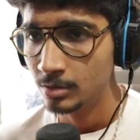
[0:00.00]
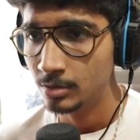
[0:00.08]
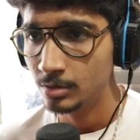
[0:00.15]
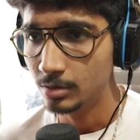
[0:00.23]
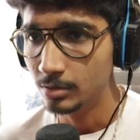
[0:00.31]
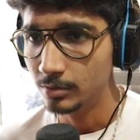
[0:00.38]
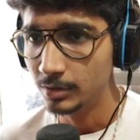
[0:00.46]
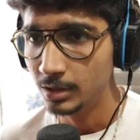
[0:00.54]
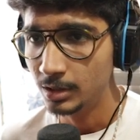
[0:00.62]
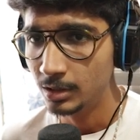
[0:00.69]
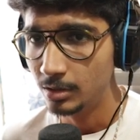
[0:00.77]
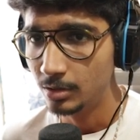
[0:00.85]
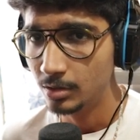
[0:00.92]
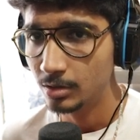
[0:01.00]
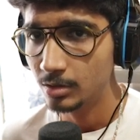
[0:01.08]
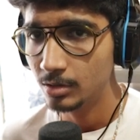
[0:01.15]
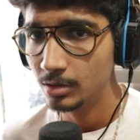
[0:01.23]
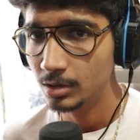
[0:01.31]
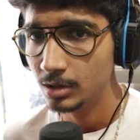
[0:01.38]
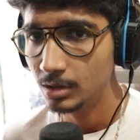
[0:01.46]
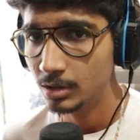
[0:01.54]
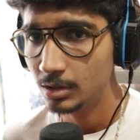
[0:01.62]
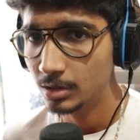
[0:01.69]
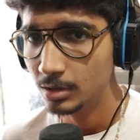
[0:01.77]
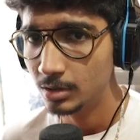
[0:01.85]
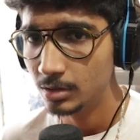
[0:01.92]
So we need logo
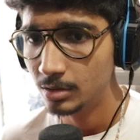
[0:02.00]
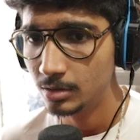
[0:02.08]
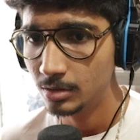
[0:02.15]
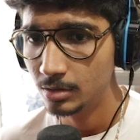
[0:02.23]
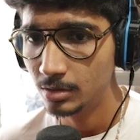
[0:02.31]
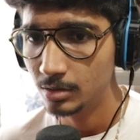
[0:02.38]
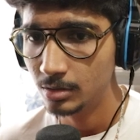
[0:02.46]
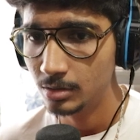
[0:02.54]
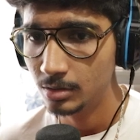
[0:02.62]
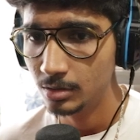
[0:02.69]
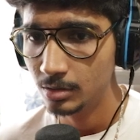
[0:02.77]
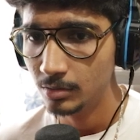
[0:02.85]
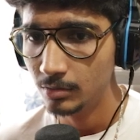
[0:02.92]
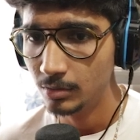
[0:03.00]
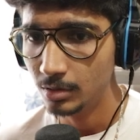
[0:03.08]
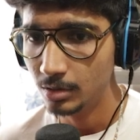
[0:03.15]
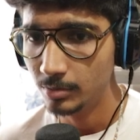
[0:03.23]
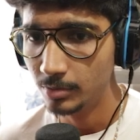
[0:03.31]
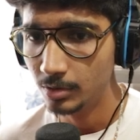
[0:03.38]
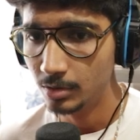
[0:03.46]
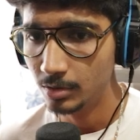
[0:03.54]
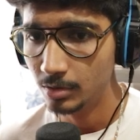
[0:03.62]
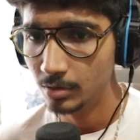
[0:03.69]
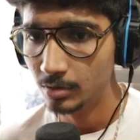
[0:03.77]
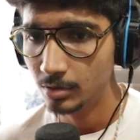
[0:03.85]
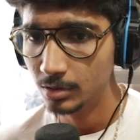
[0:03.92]
here. We're gonna put
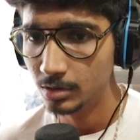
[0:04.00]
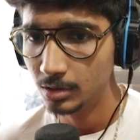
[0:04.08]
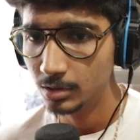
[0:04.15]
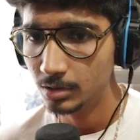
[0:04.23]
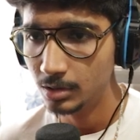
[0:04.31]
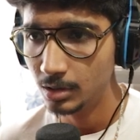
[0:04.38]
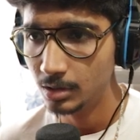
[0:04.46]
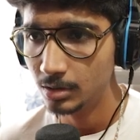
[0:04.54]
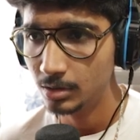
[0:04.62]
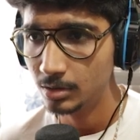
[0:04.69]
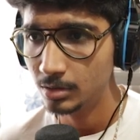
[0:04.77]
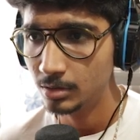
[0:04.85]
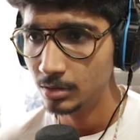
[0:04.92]
logo is this side